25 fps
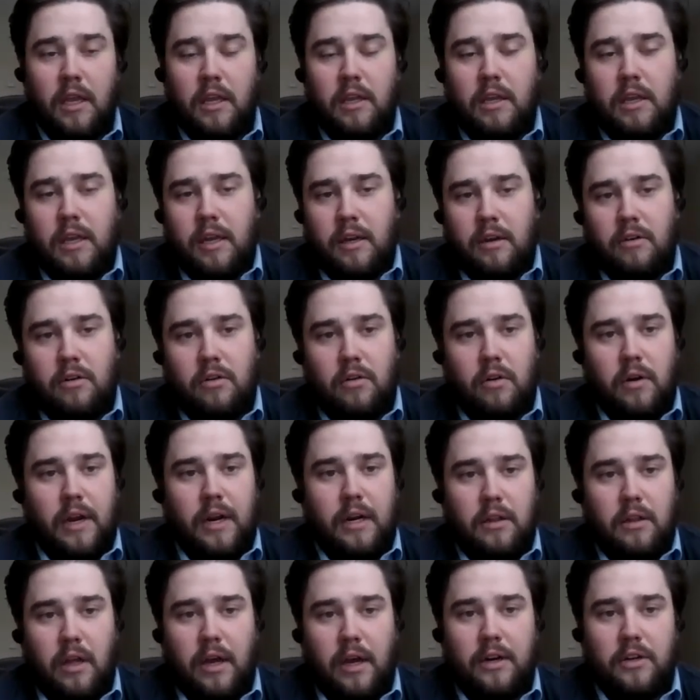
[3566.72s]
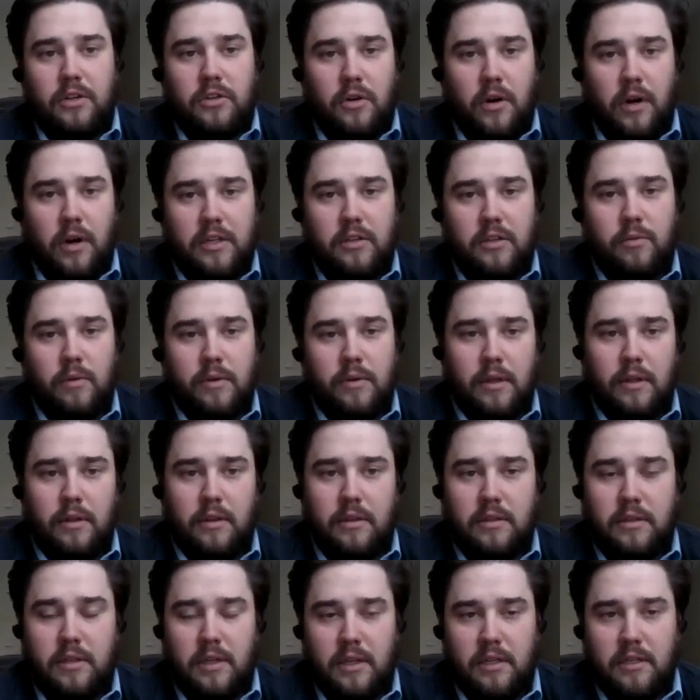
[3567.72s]
can create a lot of trust within
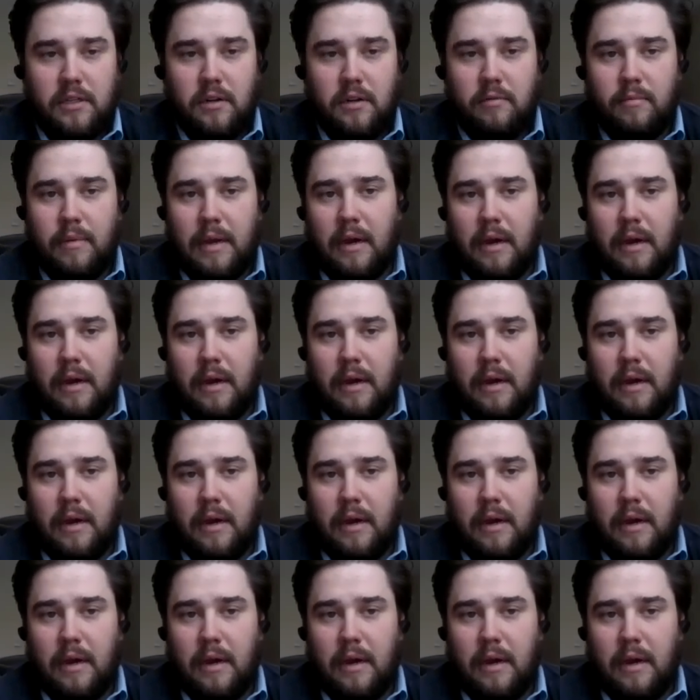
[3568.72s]
the system.